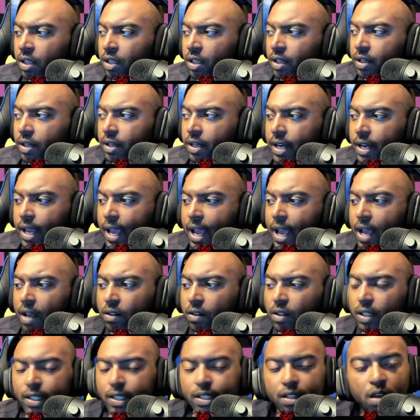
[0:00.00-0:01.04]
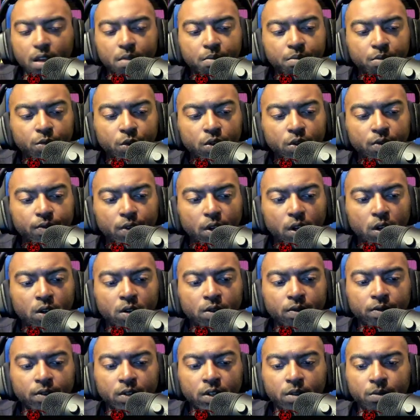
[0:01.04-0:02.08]
Now let's move
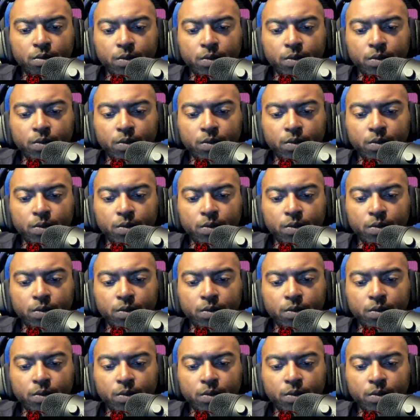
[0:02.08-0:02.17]
over.